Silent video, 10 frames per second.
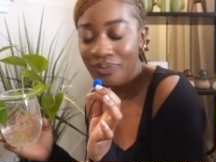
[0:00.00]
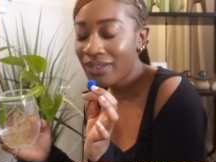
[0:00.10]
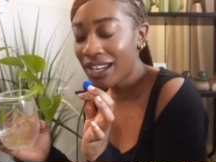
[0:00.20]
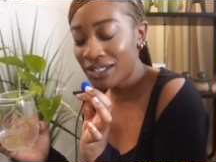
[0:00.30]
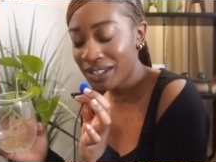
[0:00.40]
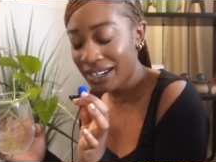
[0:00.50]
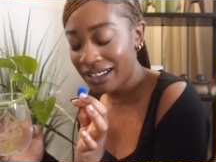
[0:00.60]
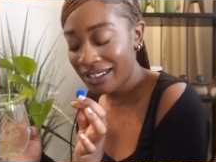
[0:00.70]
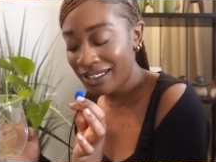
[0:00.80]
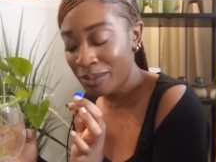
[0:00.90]
that you're
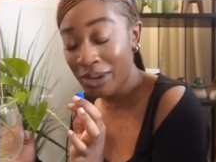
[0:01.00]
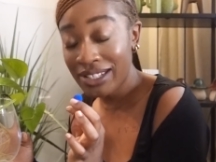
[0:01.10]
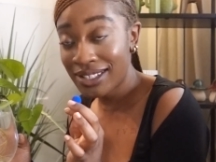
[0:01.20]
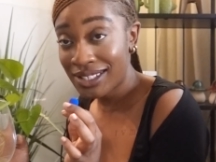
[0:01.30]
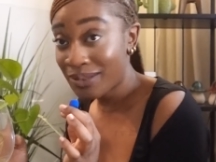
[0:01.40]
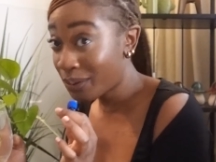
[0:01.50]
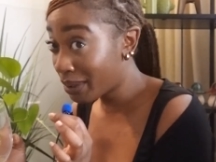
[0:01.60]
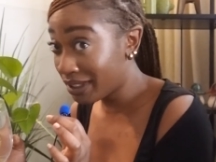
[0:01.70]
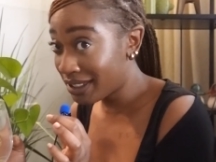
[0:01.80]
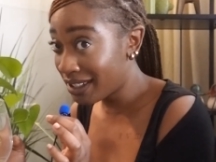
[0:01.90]
in the presence of
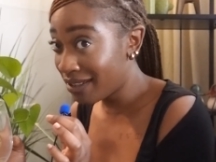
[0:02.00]
royalty?